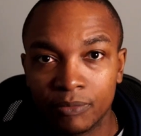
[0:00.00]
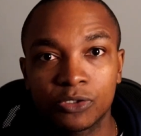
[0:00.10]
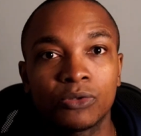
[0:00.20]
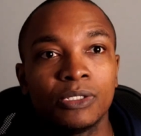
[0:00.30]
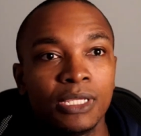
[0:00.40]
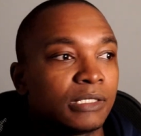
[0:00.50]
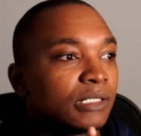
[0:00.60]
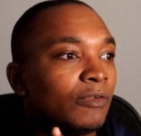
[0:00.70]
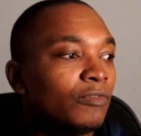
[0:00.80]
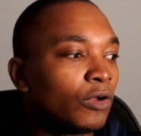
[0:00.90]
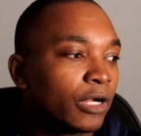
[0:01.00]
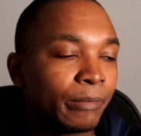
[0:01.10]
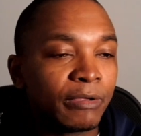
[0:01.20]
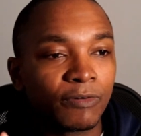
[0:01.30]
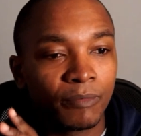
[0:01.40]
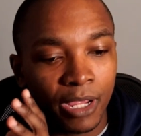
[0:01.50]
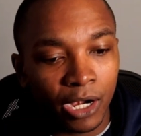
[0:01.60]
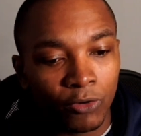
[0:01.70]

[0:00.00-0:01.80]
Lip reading: So yes, if you're coming from a Harrow